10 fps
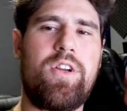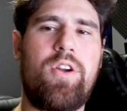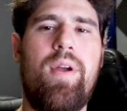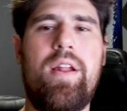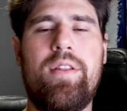
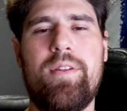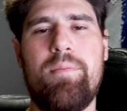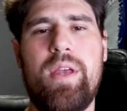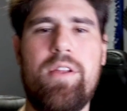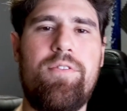Look around a
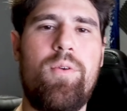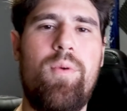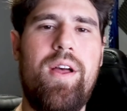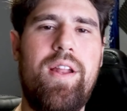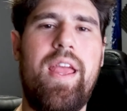little bit if
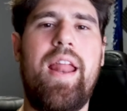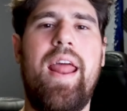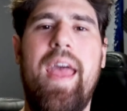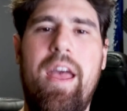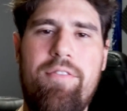you want,
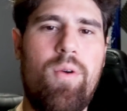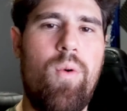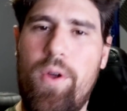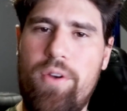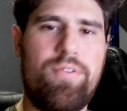and have
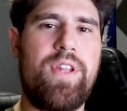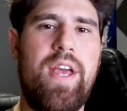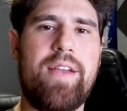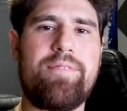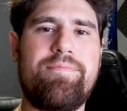a wonderful
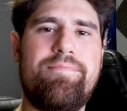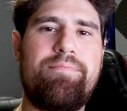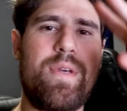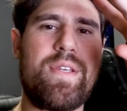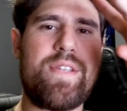day.
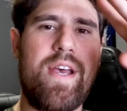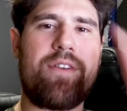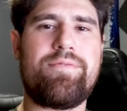Peace out.